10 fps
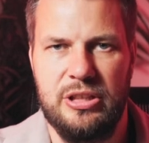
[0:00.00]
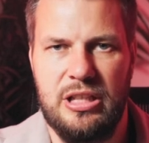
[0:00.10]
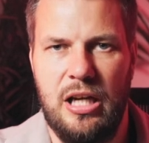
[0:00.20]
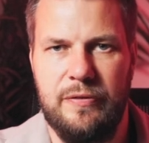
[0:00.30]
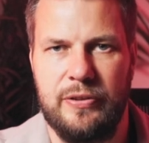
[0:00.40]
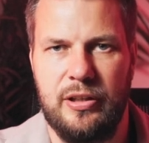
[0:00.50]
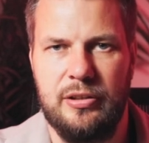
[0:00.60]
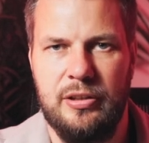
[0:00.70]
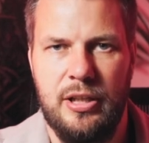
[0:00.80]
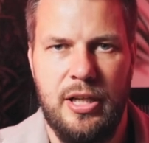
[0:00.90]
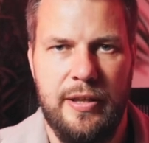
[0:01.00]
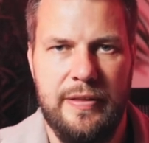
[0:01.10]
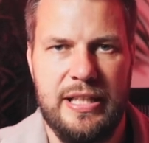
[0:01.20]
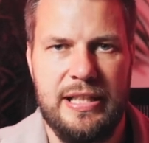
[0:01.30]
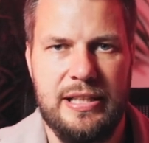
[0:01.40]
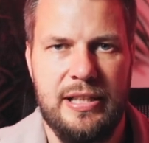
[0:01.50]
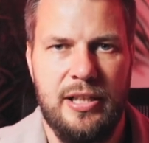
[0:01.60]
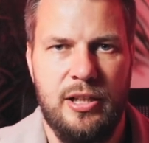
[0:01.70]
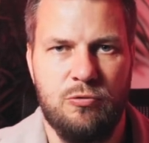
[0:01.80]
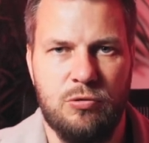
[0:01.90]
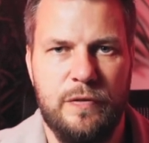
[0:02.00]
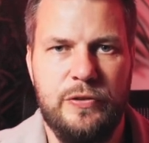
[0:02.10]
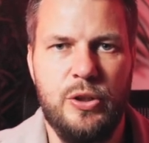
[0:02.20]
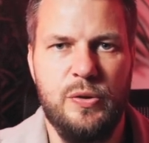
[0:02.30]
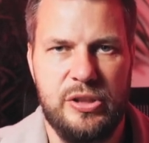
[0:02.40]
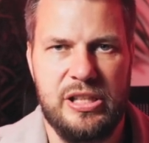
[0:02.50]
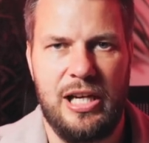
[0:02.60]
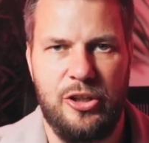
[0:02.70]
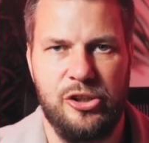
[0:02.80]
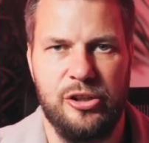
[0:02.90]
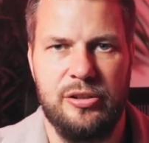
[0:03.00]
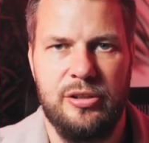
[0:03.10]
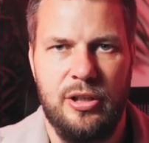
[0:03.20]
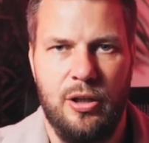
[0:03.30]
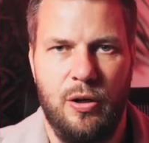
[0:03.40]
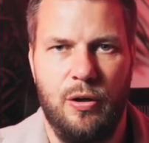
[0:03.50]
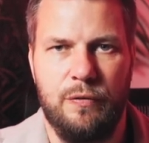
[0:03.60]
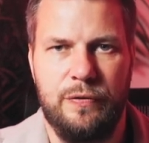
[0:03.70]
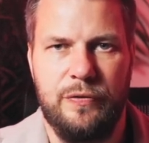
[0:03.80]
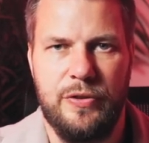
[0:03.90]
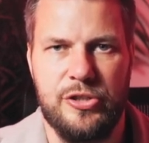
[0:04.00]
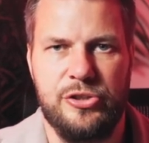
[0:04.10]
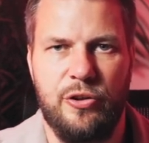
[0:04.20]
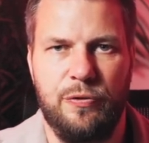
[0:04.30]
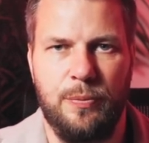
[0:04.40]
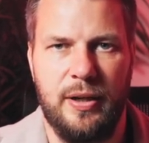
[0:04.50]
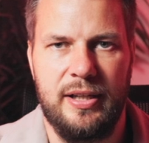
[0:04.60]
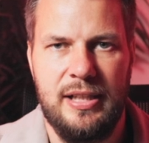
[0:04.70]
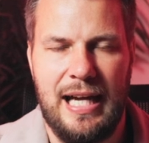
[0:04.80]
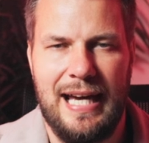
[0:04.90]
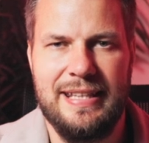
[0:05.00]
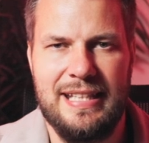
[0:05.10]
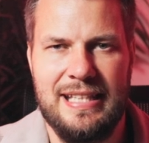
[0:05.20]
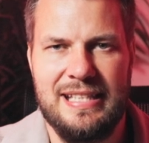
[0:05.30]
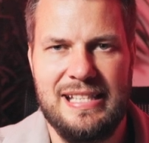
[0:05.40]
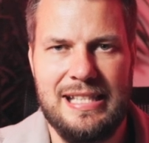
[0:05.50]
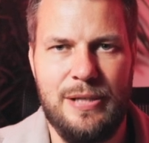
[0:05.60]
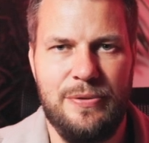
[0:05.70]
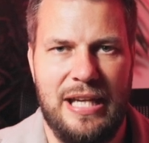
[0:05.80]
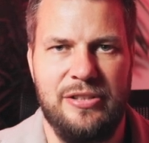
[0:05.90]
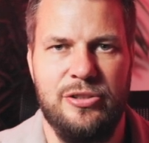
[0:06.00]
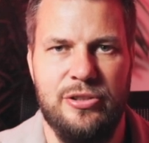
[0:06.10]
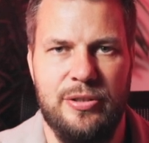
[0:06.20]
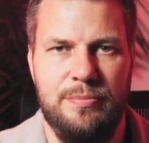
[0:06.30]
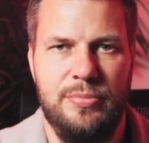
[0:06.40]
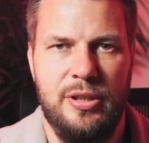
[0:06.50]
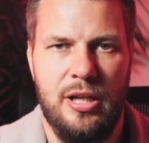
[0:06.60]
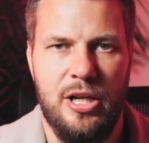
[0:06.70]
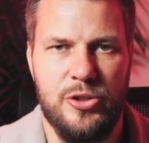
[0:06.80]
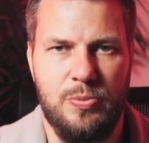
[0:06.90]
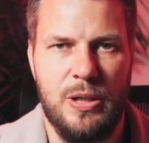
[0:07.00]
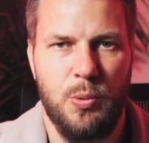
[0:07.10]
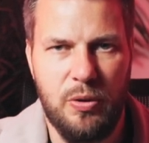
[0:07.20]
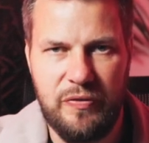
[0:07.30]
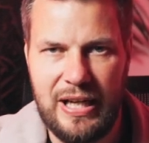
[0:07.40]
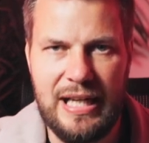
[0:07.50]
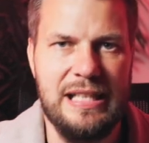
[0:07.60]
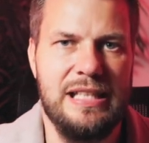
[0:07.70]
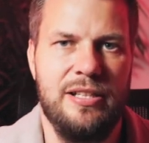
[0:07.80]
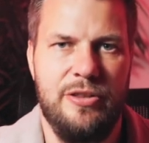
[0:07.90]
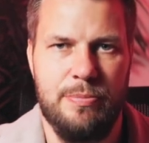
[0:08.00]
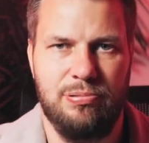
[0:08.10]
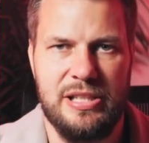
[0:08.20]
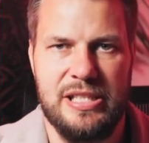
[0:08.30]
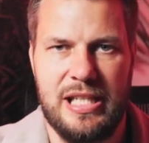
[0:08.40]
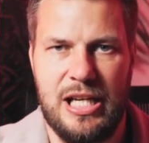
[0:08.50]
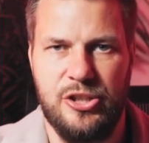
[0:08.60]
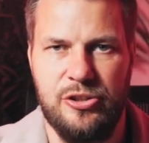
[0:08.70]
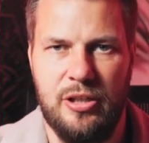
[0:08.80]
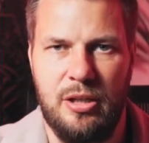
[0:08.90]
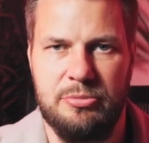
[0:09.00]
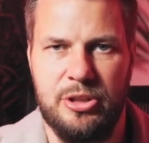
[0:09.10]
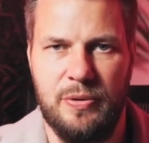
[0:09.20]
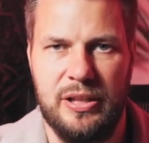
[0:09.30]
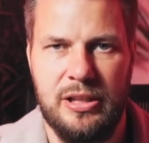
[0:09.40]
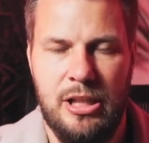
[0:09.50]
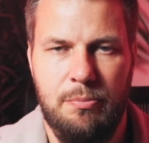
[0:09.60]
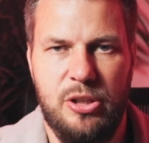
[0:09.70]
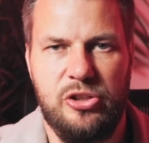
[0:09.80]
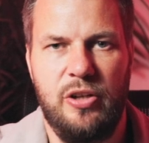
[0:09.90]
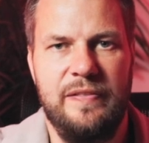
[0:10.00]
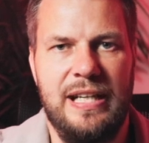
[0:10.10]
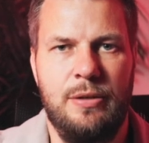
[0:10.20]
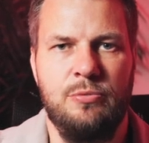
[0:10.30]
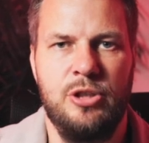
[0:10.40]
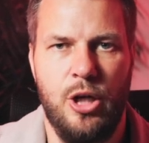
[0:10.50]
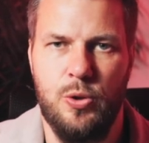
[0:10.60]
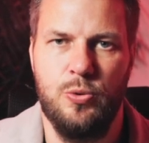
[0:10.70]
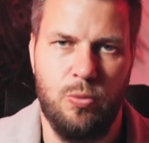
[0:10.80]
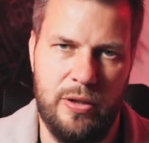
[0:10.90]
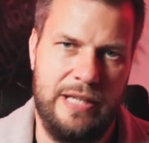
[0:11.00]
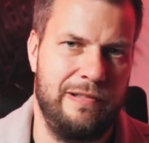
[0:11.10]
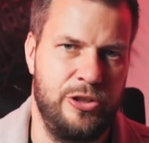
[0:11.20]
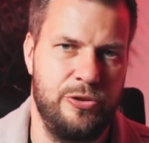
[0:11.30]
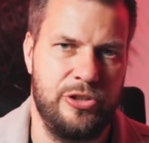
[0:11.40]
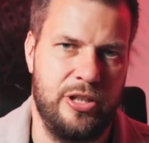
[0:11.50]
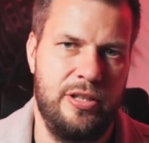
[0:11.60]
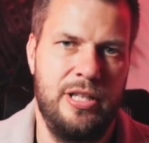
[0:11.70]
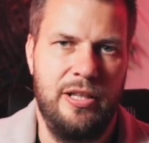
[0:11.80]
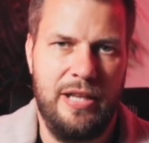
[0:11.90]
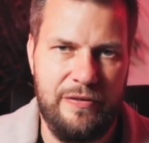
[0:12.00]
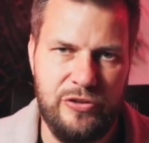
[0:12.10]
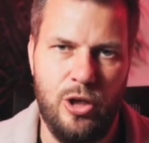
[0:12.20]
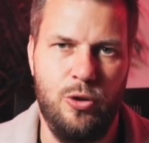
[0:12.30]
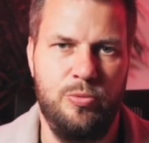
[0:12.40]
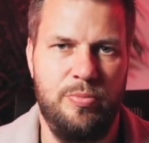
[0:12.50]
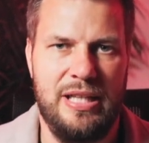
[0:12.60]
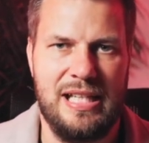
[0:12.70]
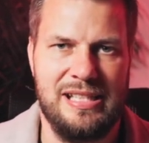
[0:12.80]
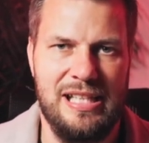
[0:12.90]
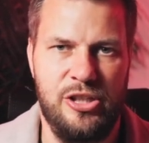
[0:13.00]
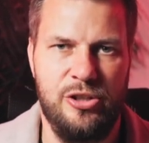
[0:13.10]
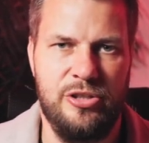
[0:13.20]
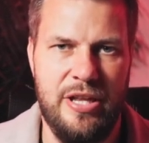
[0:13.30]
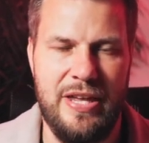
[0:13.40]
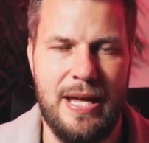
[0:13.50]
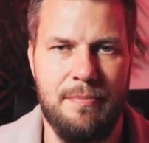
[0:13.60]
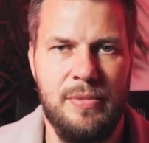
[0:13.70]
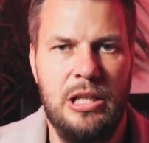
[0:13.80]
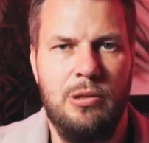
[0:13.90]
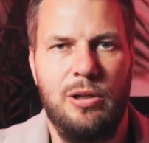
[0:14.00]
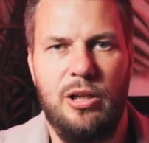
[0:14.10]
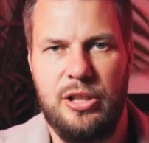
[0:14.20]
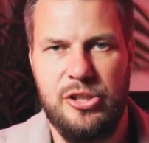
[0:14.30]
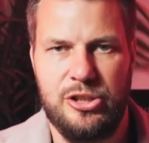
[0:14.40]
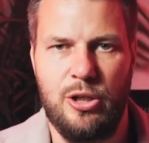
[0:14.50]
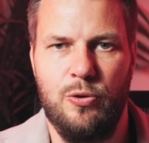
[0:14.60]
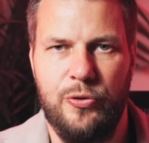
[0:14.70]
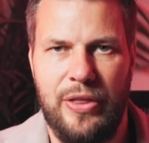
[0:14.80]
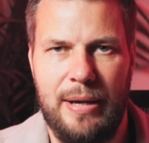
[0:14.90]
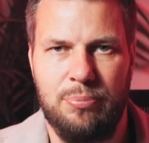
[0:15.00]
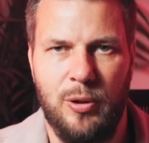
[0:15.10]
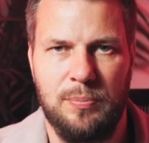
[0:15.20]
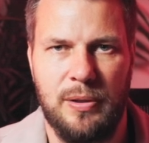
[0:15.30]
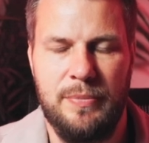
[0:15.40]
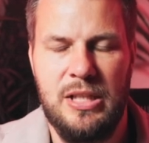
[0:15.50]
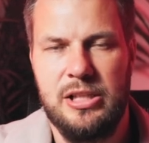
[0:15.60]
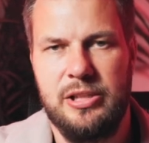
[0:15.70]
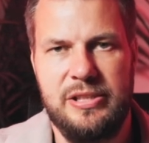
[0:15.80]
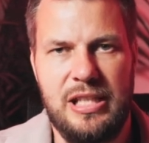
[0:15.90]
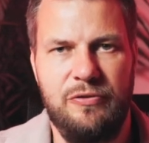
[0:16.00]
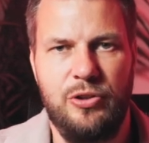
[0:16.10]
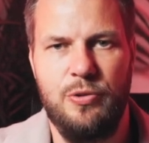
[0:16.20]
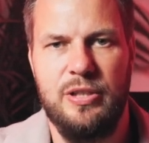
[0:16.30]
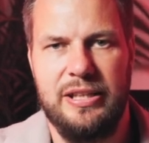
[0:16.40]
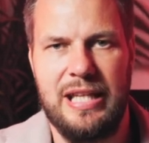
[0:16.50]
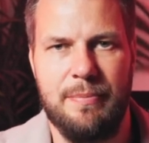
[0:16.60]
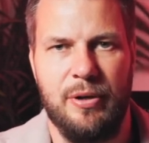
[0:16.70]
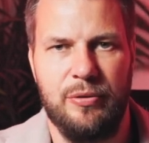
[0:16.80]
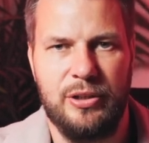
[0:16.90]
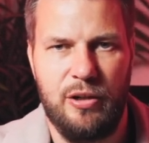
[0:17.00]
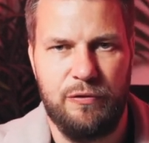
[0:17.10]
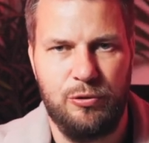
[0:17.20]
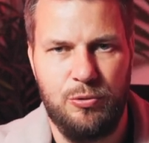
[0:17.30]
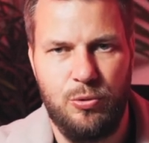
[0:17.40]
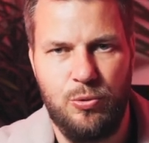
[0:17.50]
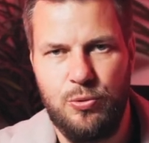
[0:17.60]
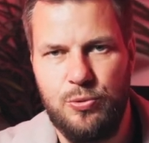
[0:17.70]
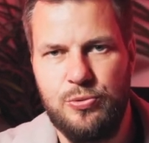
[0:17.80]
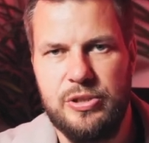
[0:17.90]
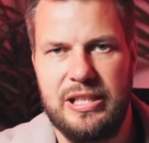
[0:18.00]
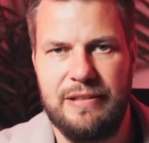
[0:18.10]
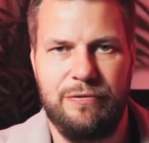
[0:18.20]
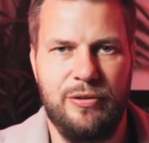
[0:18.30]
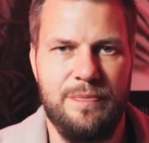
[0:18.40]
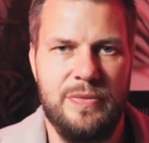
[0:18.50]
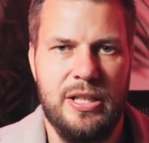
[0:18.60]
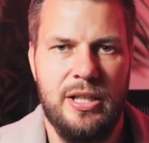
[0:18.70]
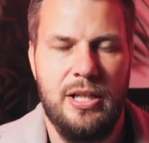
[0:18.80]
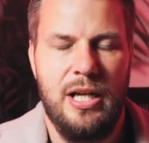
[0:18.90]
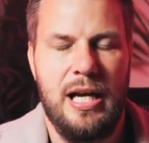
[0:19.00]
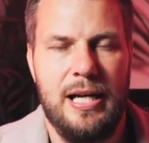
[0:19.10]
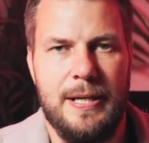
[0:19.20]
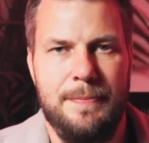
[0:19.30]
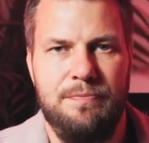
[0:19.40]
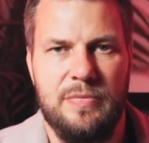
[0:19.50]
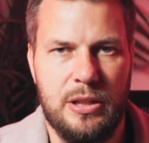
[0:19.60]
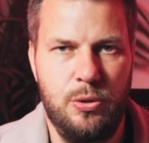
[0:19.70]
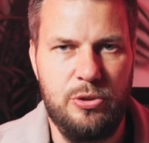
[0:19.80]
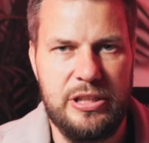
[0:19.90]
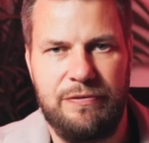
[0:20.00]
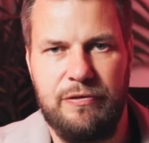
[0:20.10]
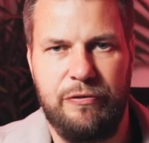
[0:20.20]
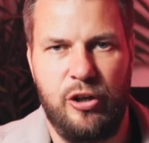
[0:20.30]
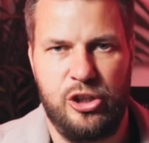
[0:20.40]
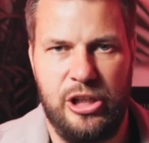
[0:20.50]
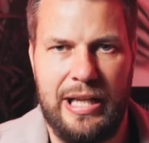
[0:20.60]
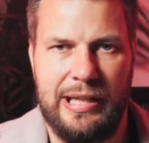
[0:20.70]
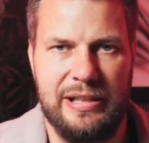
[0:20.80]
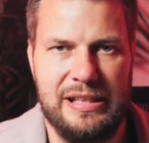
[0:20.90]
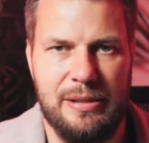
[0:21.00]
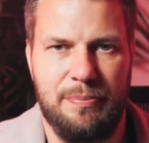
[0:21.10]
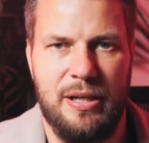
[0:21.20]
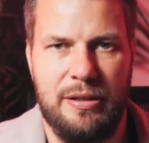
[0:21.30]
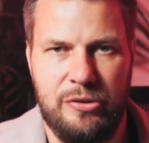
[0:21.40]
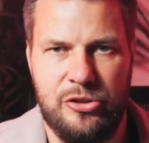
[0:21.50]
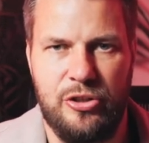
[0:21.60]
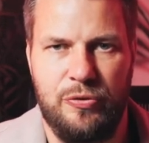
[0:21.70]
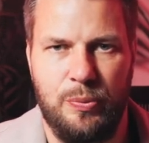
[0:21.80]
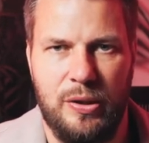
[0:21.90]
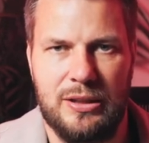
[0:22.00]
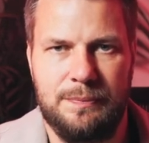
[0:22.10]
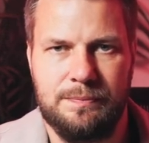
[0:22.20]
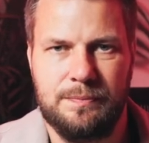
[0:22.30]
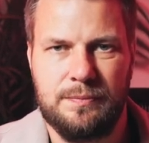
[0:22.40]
to cover the review section of the software and then sell that to them as well within the presentation that I'm doing, because I now know what their issues are. They've told me that's an issue to them. Well, I can solve that problem. So instead of doing a demo and going through all the different functionalities about the software